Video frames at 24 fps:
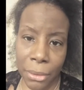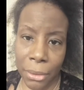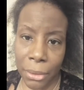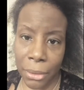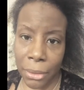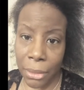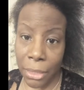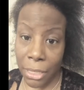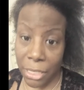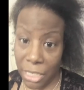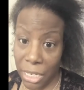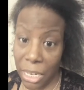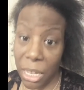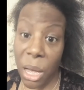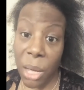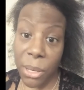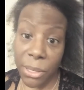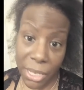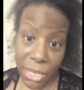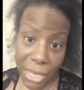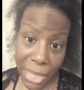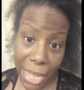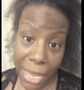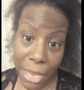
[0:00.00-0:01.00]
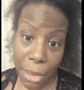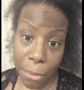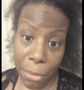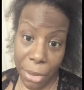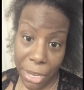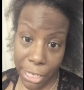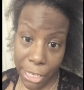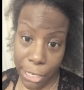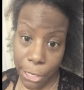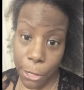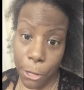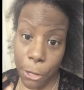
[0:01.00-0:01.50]
Because it costs a lot of
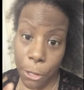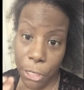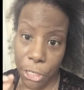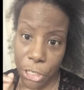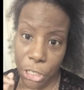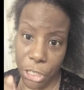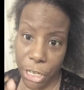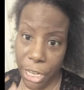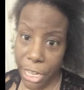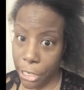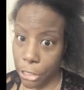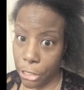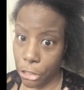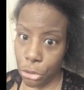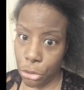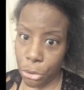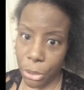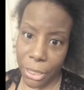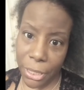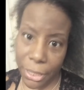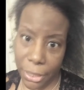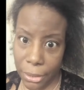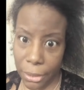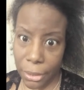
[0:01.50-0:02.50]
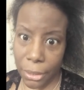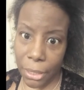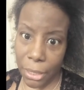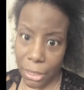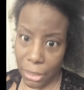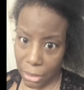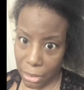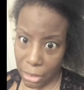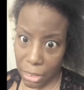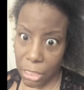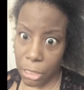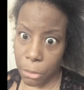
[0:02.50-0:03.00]
money to go get your hair treated.
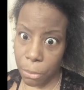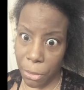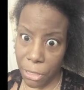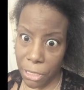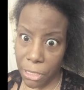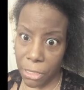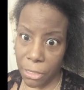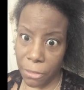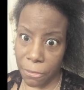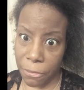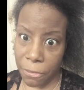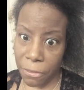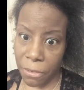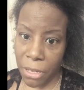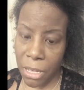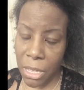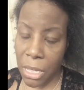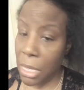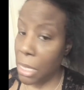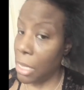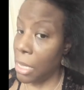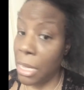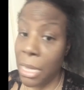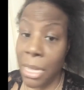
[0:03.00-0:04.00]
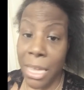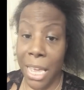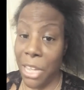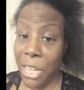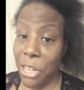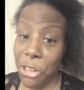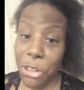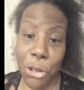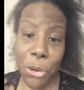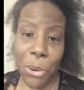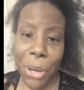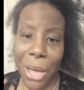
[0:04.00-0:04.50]
It's expensive. And
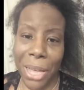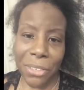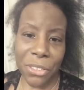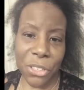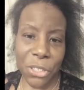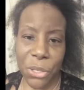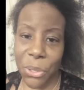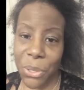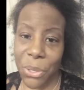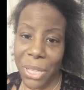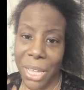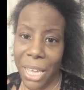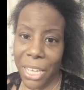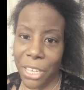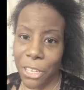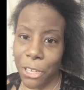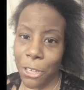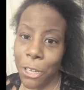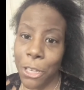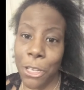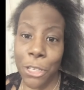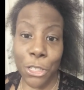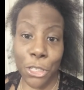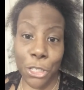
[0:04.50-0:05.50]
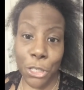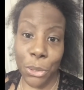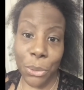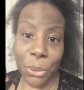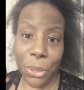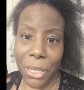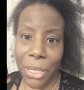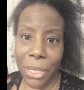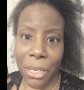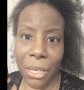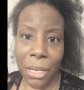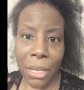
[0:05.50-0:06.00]
you don't have to do that. You could do
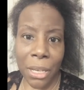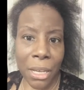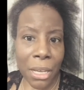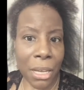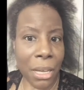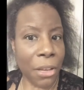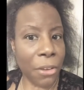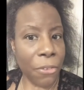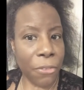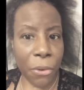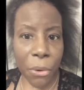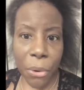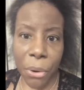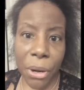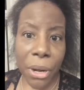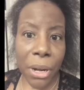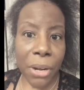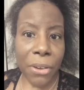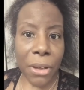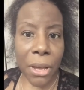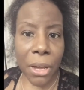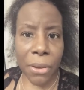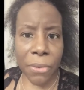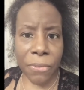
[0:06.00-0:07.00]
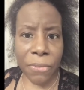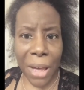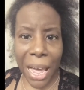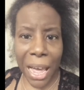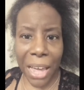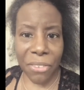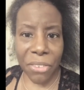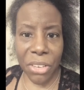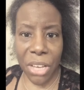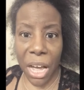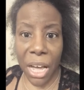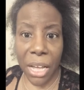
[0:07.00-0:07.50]
it for
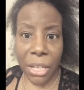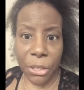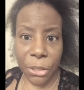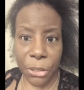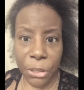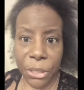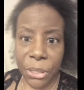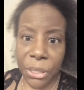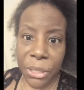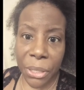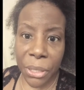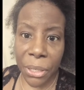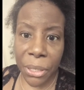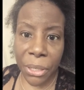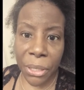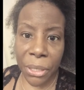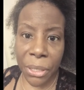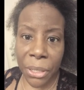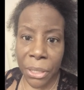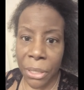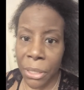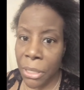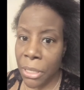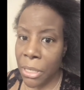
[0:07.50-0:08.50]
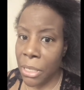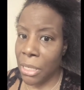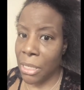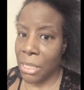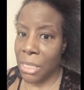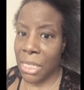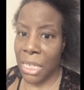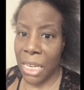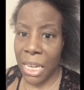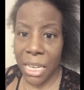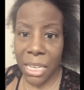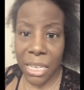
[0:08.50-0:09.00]
$5,
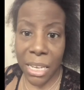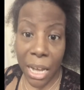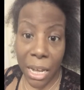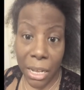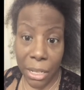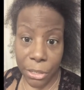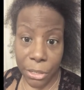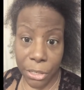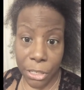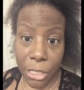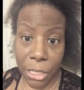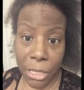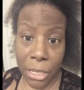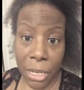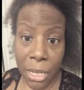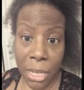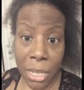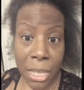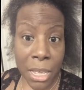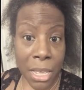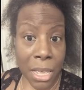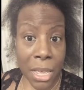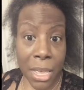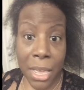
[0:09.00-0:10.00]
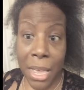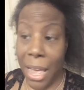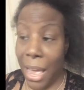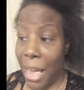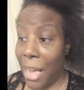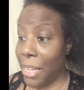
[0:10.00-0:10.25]
$10.